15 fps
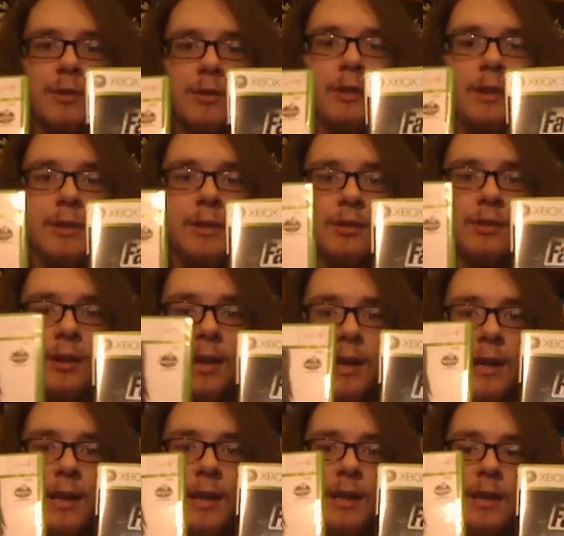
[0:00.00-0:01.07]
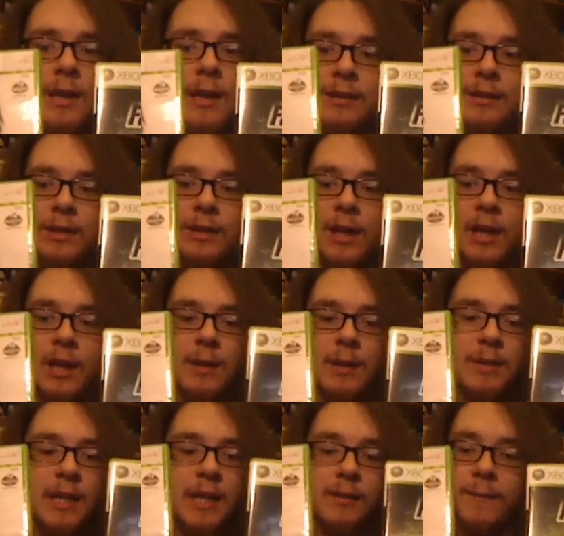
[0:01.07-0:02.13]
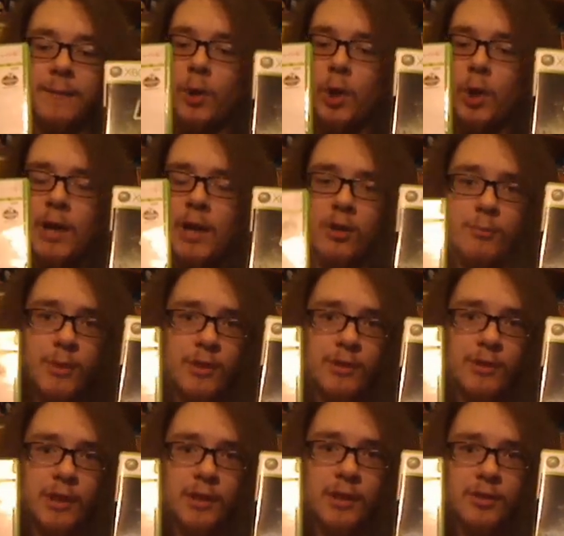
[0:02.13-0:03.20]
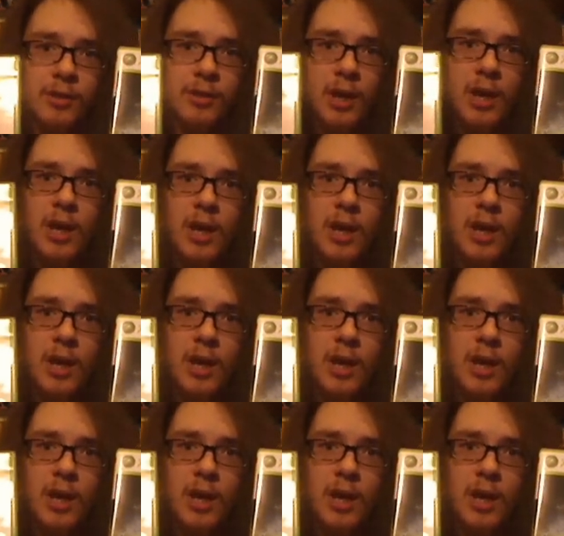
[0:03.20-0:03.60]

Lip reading: 2 on the list. It's either going to come down to Fallout or Mirror's Edge.